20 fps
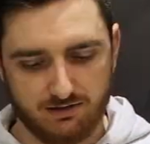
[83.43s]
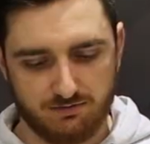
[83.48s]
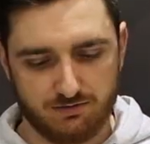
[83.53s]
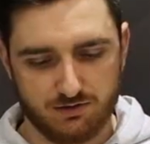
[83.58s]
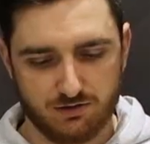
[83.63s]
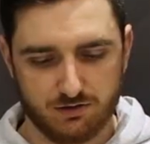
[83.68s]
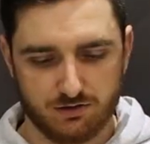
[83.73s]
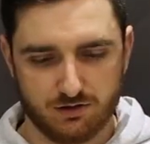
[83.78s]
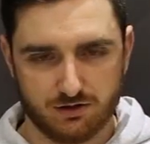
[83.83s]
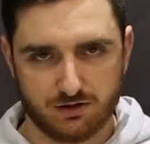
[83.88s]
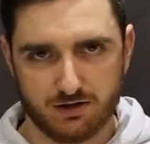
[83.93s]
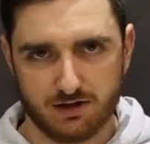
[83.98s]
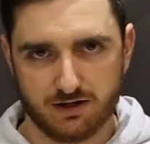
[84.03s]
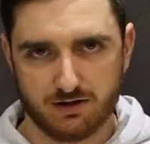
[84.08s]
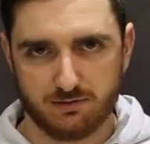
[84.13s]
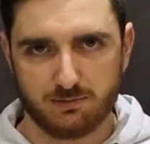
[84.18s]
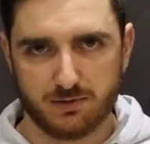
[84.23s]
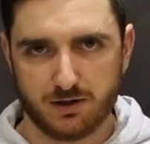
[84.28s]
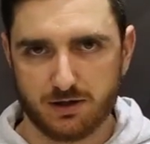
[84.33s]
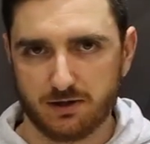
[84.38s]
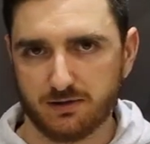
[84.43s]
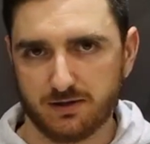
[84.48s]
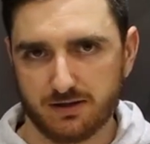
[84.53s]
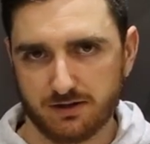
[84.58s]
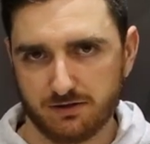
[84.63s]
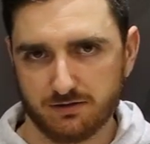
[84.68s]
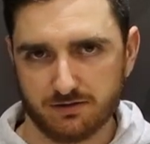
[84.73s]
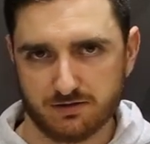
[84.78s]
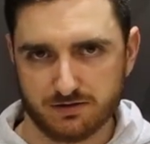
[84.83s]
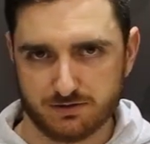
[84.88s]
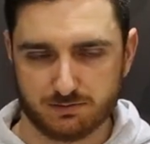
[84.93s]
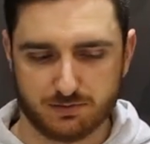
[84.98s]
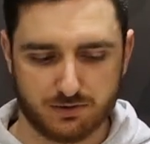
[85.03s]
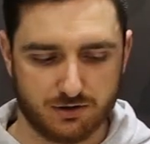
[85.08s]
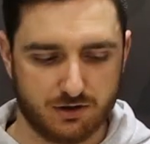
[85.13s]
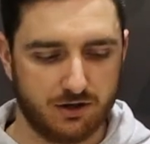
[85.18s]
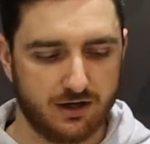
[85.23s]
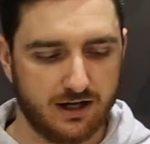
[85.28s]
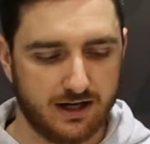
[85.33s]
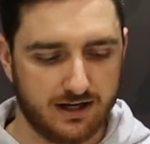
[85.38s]
If you do kind of mildly or just
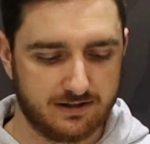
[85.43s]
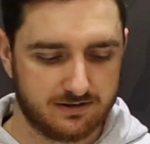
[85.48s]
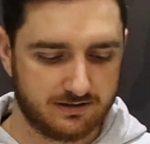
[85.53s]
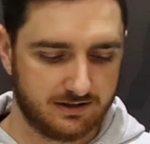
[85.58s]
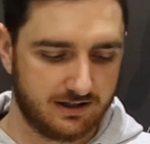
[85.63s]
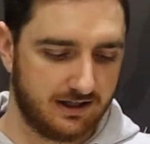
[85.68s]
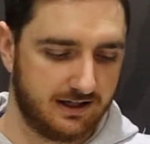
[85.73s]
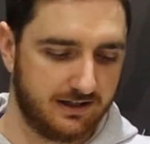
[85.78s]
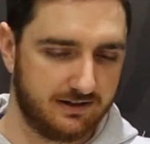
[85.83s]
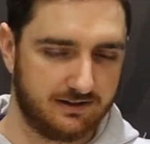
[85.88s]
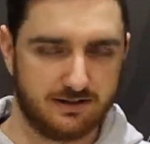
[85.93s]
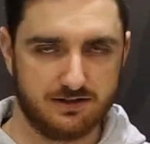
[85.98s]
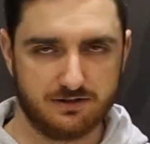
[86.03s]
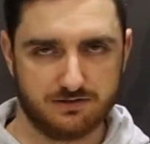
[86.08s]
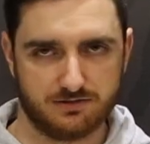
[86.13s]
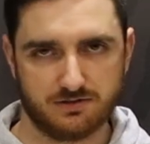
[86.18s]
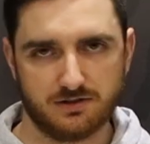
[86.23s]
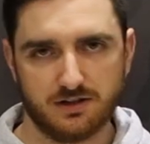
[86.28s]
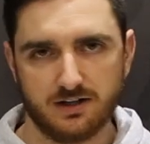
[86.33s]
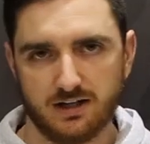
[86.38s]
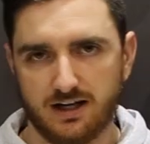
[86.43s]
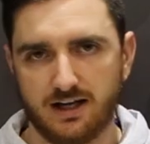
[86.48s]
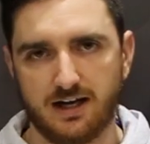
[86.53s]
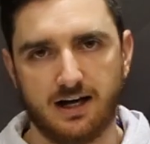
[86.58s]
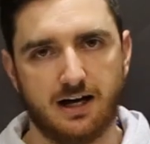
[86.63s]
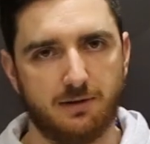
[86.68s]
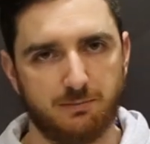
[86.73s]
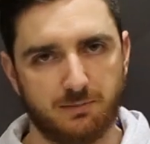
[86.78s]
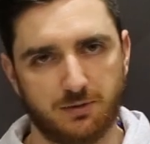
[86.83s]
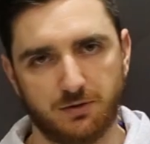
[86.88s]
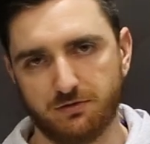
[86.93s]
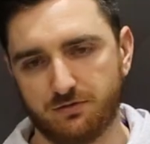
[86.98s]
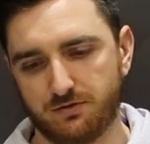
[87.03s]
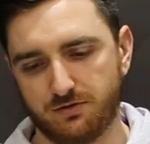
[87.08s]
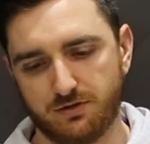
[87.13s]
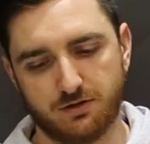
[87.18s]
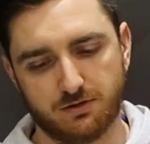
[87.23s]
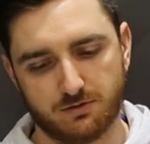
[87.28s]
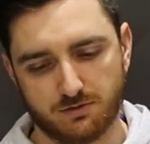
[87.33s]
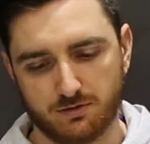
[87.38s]
pronate, these are built
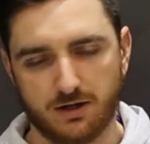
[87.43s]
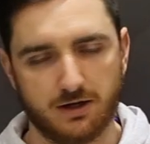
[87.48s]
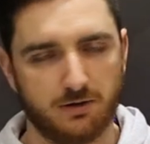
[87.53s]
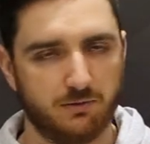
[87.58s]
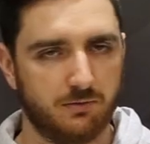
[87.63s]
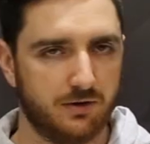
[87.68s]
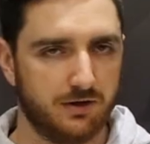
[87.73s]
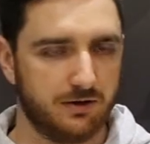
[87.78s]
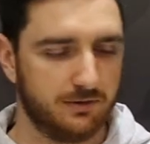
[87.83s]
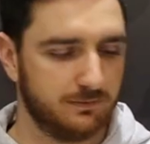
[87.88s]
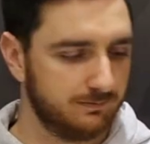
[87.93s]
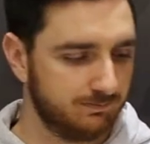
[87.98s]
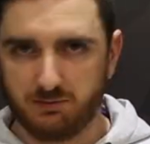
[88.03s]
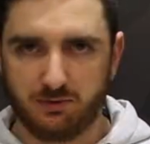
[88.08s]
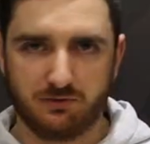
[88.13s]
for you quite well.